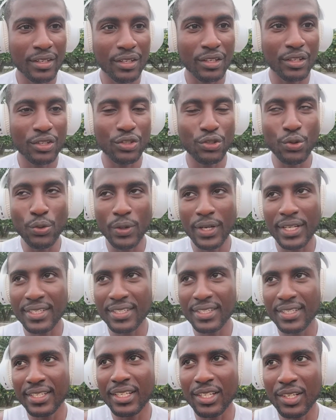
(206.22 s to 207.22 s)
you can
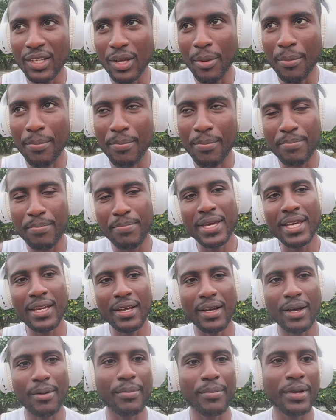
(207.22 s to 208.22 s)
still be a
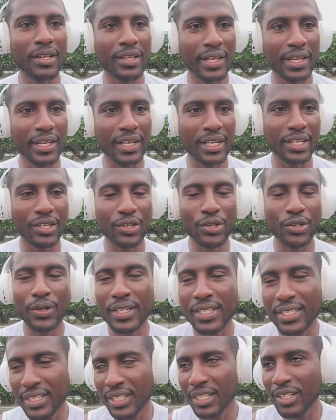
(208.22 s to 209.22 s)
millionaire. You can
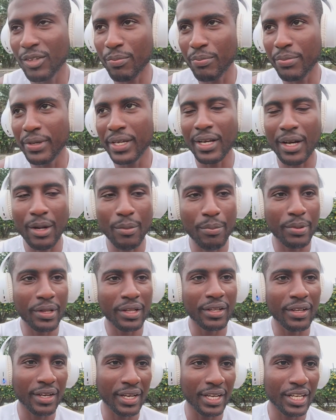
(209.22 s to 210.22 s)
still be a
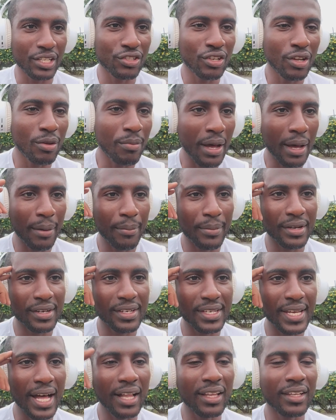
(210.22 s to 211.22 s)
billionaire. It's all about
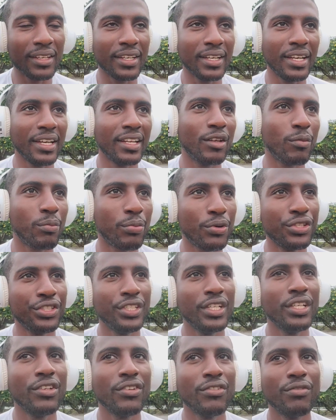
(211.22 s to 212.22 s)
mentality and the person
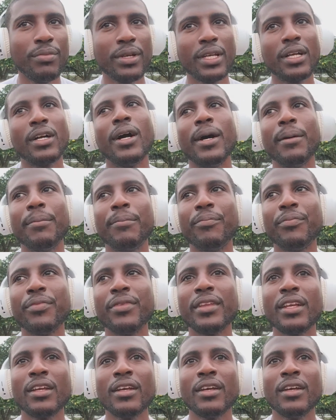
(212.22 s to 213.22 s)
you've become.
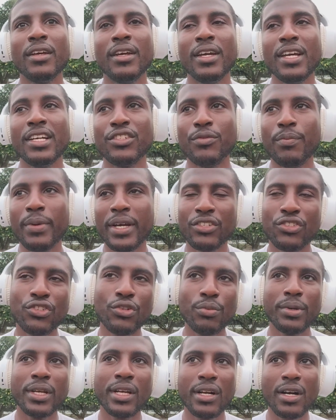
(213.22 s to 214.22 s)
It's best to
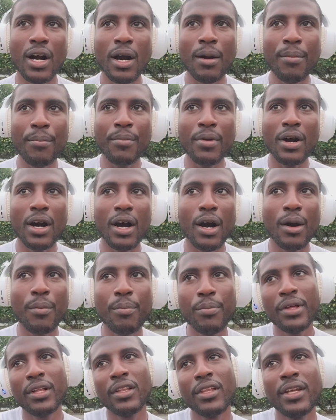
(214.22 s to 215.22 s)
become a
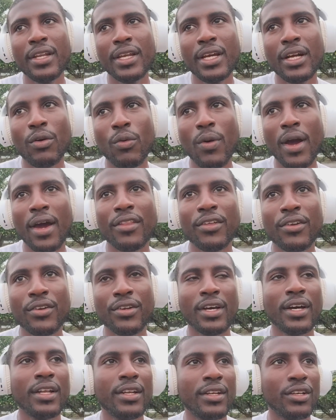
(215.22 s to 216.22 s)
billionaire rather
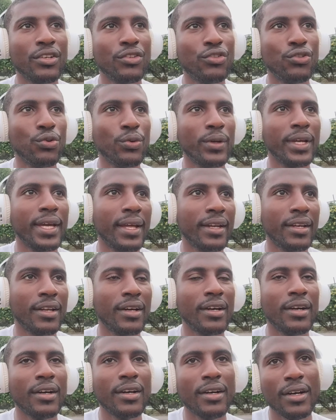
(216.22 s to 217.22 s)
than to get
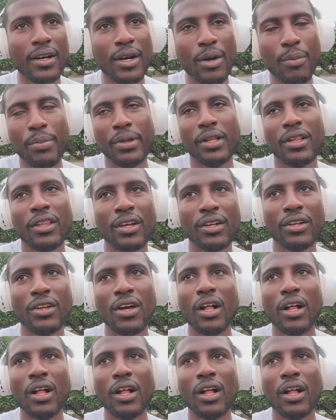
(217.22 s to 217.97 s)
$1 billion.